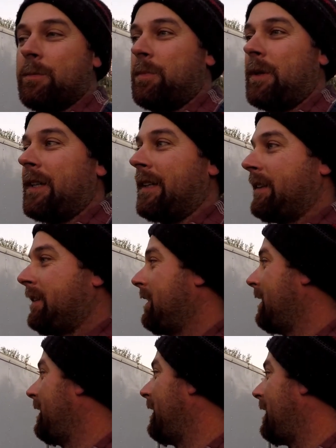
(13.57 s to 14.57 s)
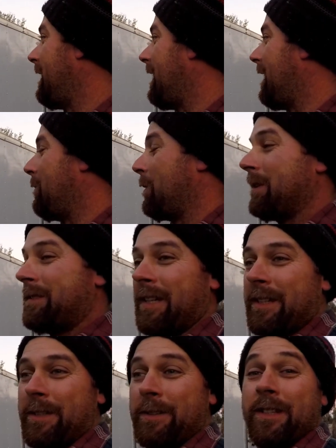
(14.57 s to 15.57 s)
but I will
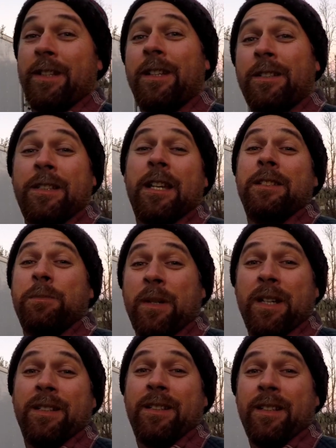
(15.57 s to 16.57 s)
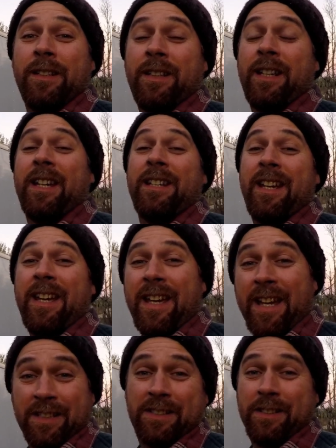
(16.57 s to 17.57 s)
tell you that this has been an
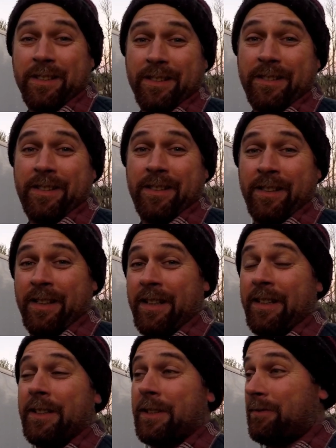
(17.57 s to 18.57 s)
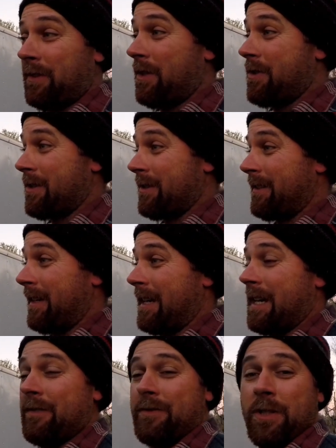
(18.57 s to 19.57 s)
excellent conversion.
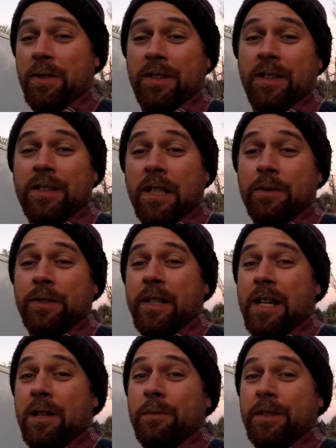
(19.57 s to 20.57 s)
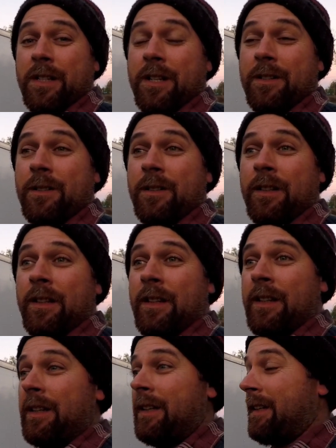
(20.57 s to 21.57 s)
I have used it several times now,
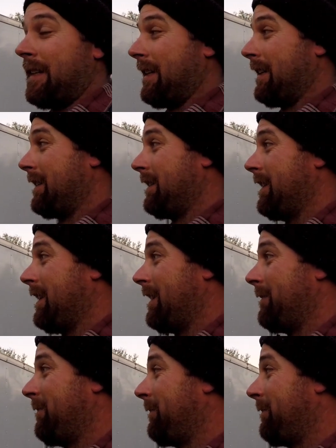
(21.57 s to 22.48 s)
and the